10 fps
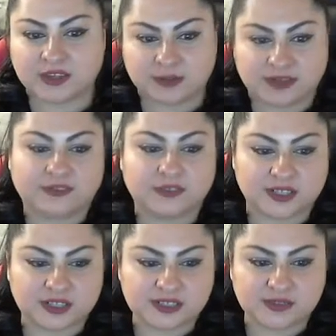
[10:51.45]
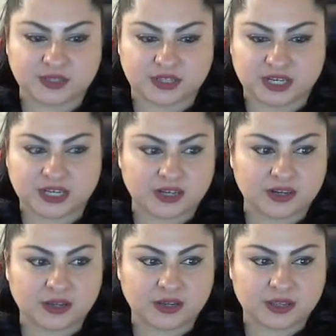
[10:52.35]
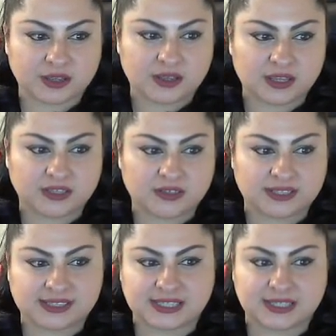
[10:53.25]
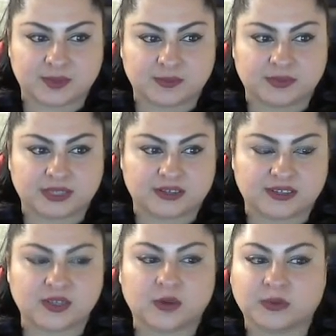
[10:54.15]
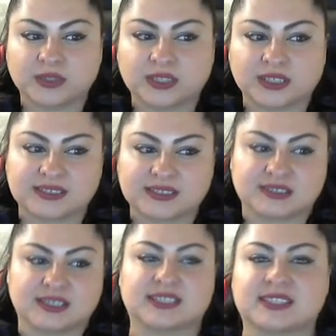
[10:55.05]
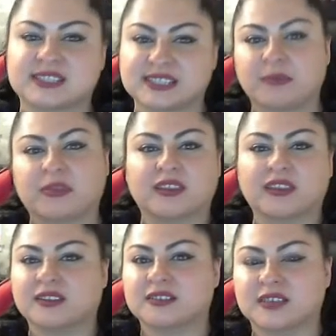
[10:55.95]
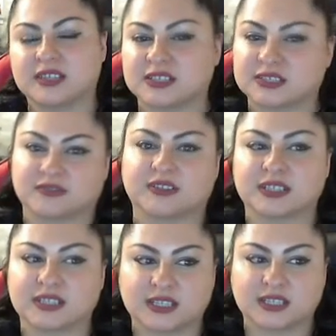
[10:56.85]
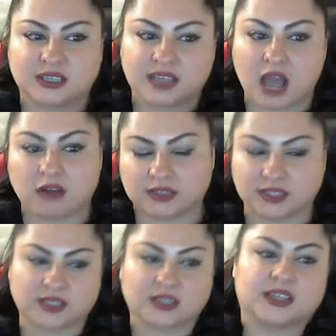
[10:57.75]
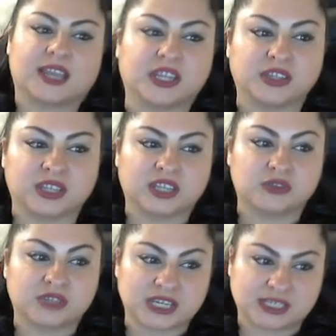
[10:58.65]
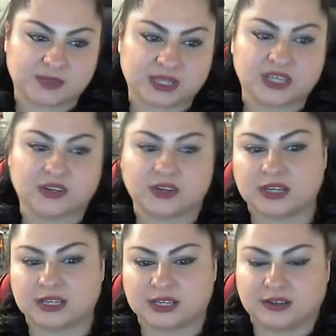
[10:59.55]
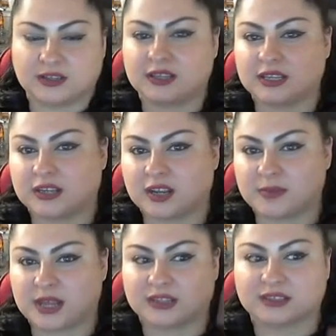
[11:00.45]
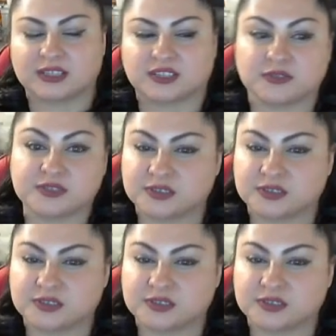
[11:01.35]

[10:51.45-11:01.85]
my footers, which are here, and you can see them here. So really it's the same thing in a different outlook, and you change something here and it automatically shows you